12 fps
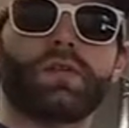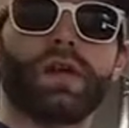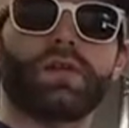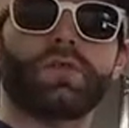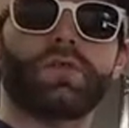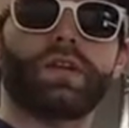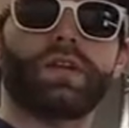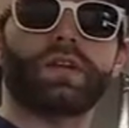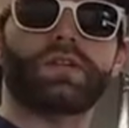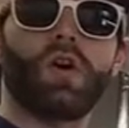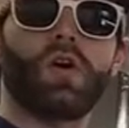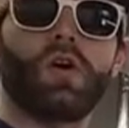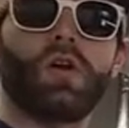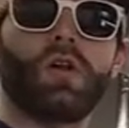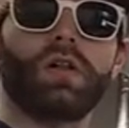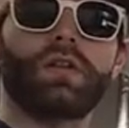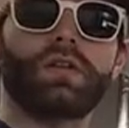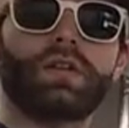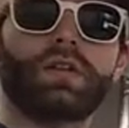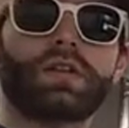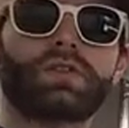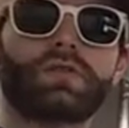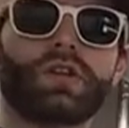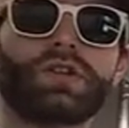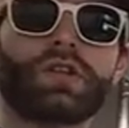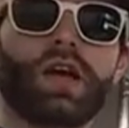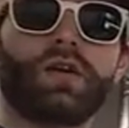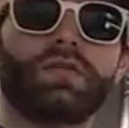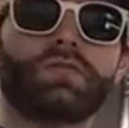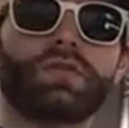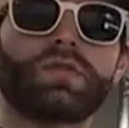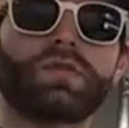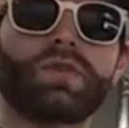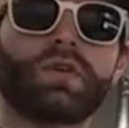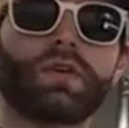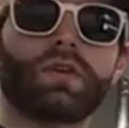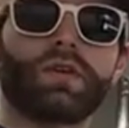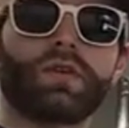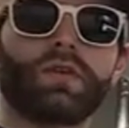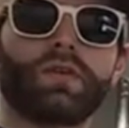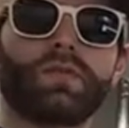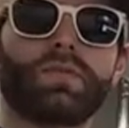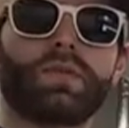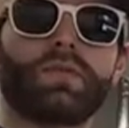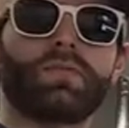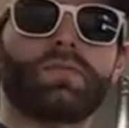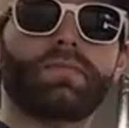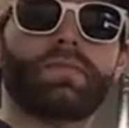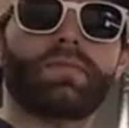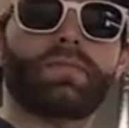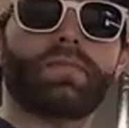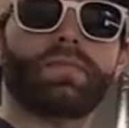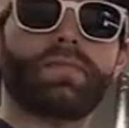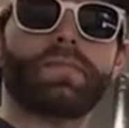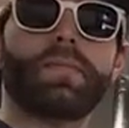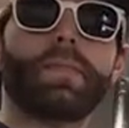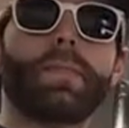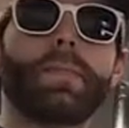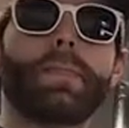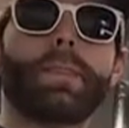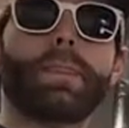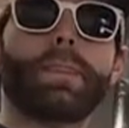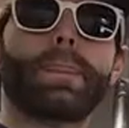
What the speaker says: If it's not, you're just going to make a really tall, stretched out, goofy looking loop.